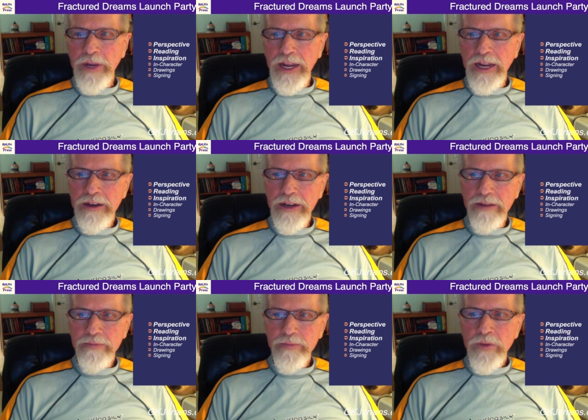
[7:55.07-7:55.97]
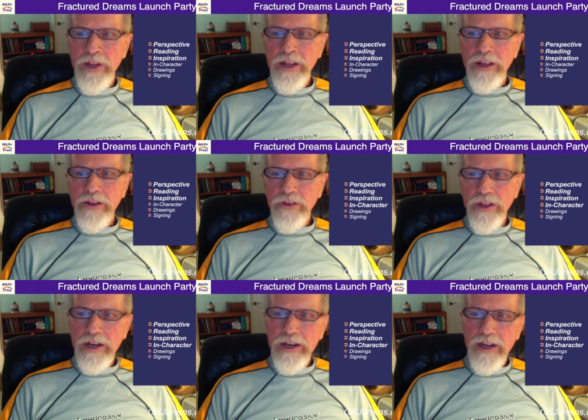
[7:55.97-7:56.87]
And so
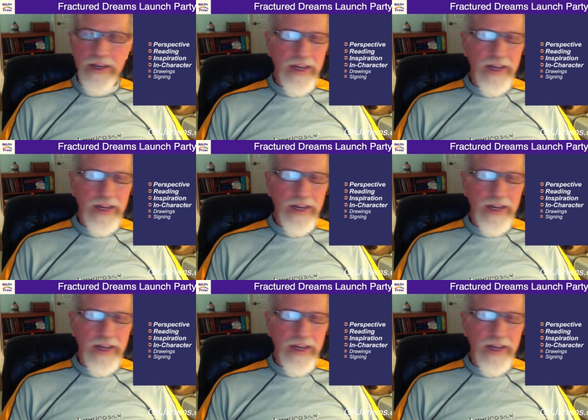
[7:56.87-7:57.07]
then I'd